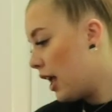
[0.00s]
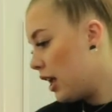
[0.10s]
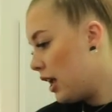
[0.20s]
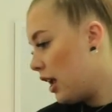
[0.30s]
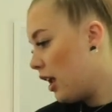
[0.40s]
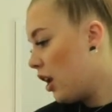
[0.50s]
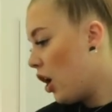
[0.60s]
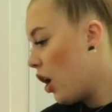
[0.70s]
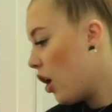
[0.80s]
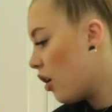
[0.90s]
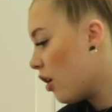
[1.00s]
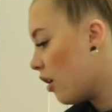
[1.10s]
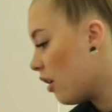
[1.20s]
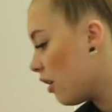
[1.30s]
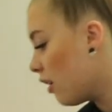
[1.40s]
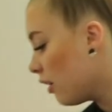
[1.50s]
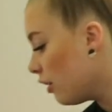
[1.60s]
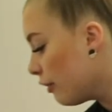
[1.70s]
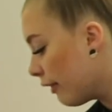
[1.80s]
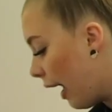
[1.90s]
in, oh
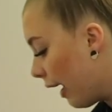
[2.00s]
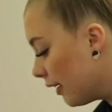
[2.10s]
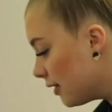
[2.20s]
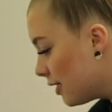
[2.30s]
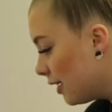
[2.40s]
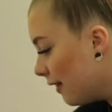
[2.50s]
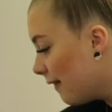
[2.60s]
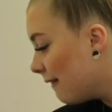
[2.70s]
great,